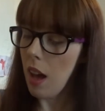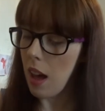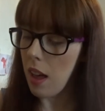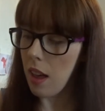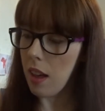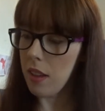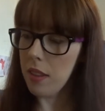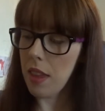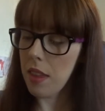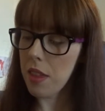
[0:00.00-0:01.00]

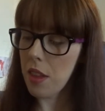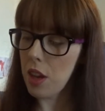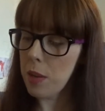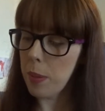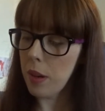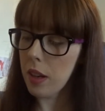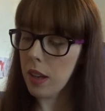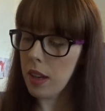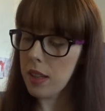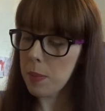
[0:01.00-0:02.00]
And then the third
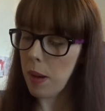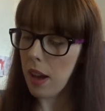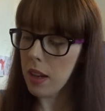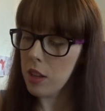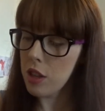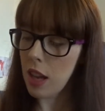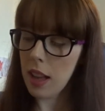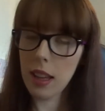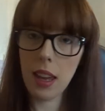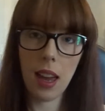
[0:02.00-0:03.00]
book is by
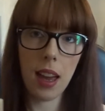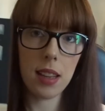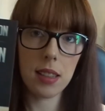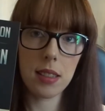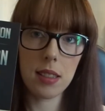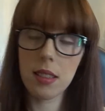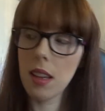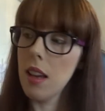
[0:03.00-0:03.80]
Shelley Hitz.